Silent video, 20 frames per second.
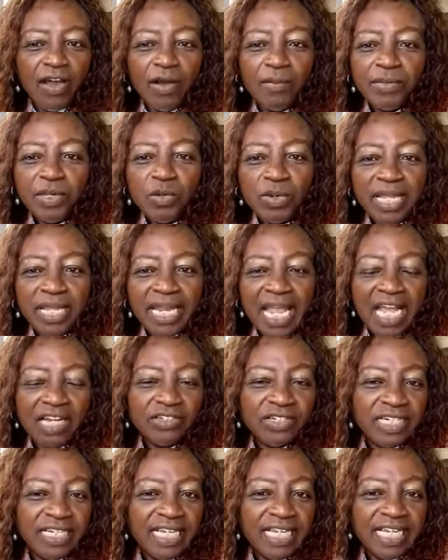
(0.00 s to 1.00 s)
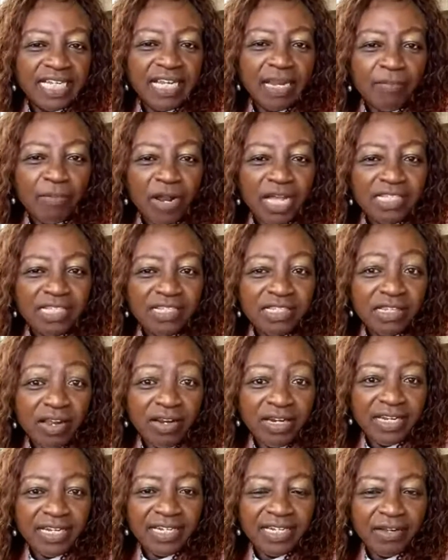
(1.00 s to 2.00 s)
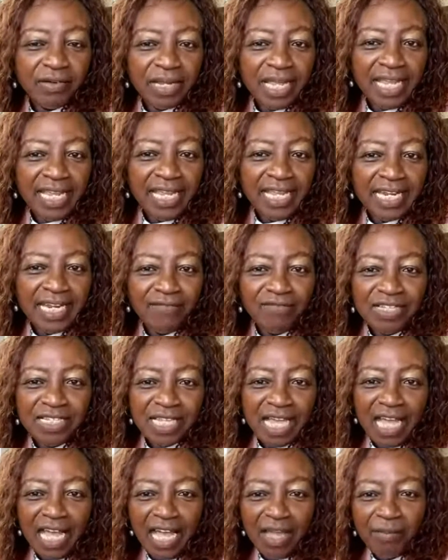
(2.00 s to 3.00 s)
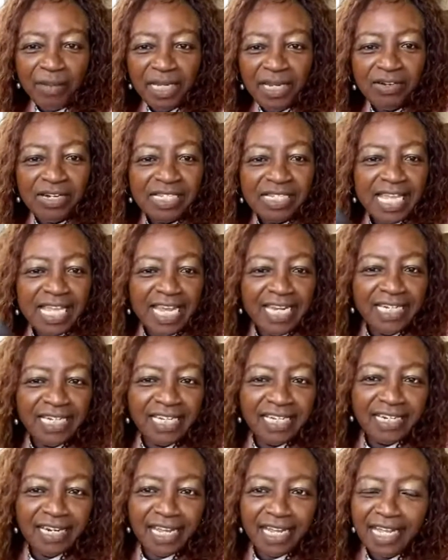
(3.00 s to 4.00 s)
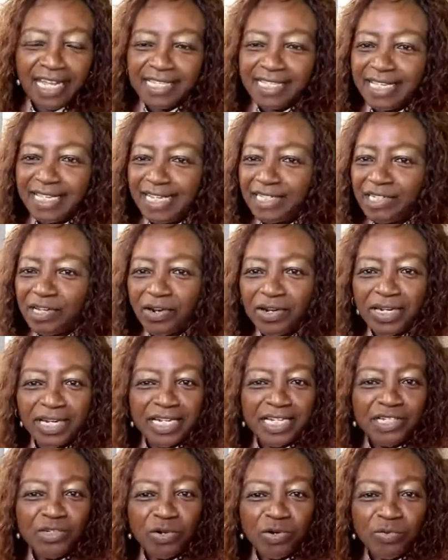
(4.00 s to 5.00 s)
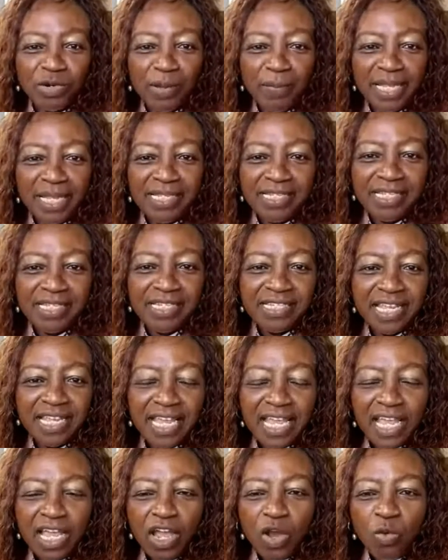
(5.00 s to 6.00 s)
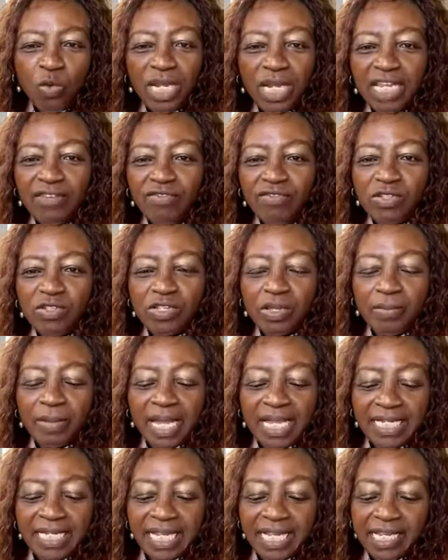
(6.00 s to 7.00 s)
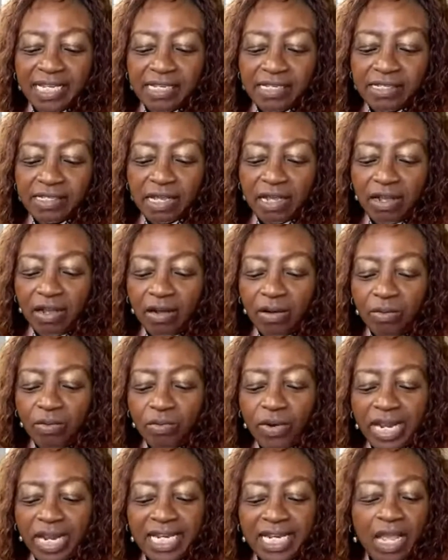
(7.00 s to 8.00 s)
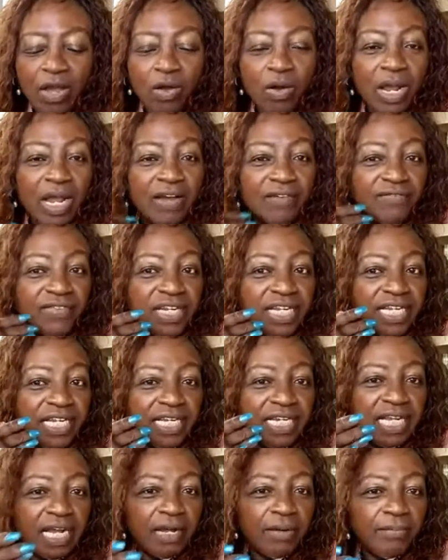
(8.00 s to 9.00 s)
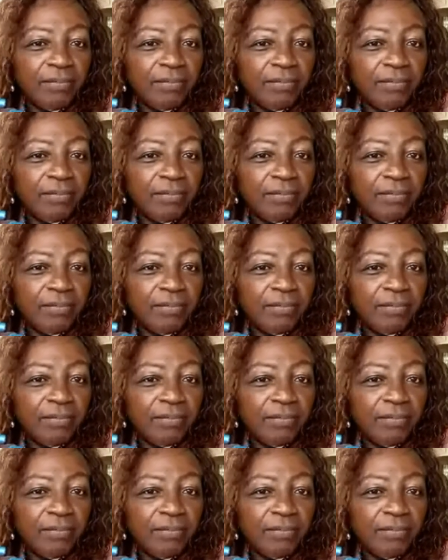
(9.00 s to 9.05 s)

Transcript: You can actually get that process started, okay? And if it's a hobby or a side gig, like I said, turn it into a real business. We'll give you some ideas right now of the,